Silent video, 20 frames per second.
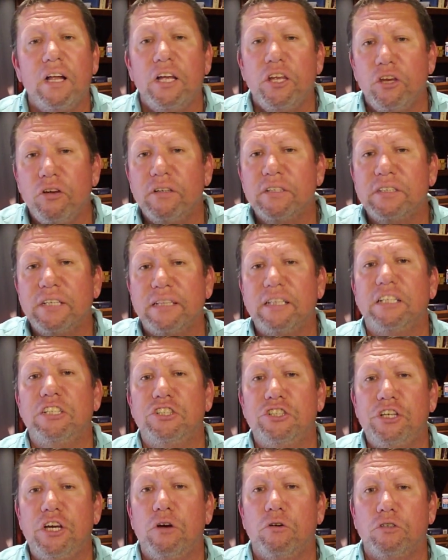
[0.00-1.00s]
You can set the
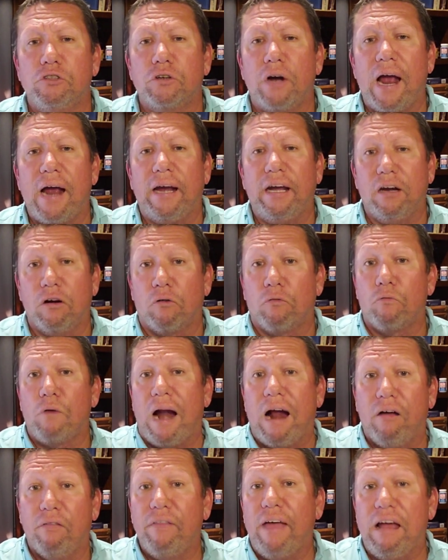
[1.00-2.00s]
geo tracking
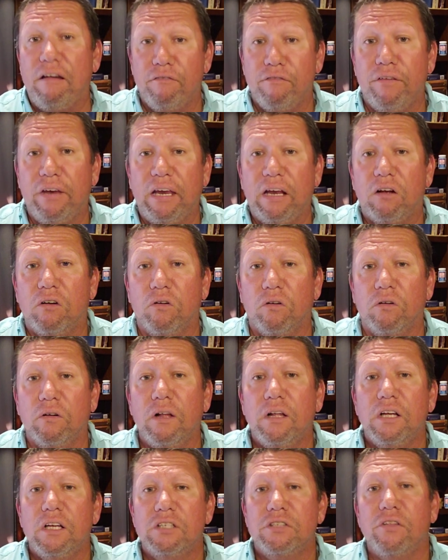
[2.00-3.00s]
around that vehicle
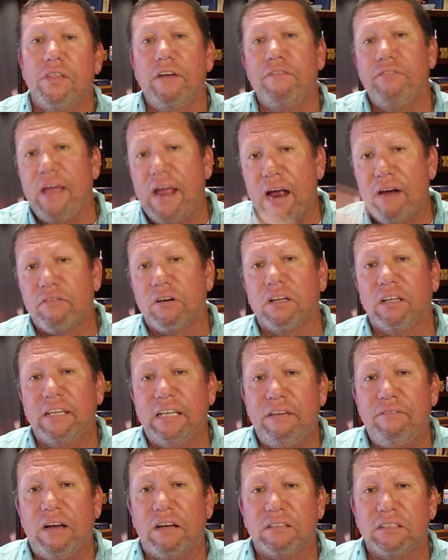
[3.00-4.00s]
so that if they ever
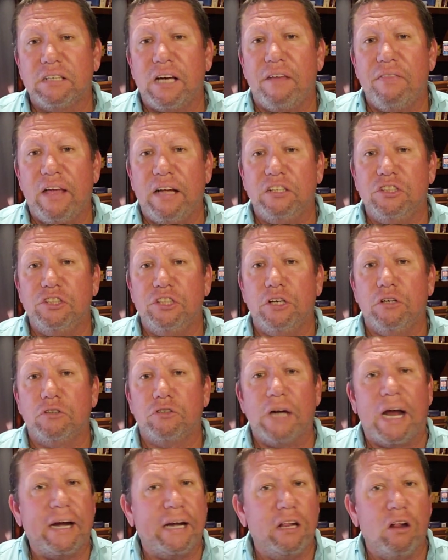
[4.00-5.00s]
leave outside that geo
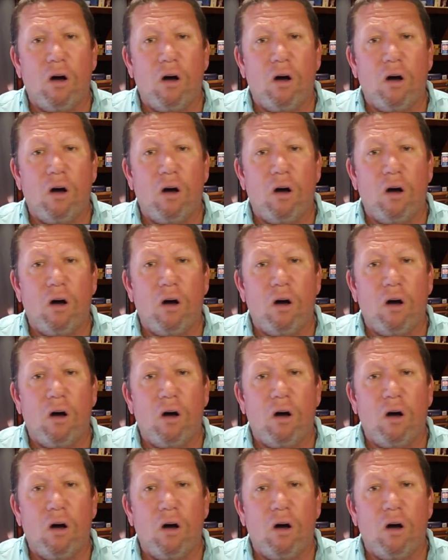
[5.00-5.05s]
tracking,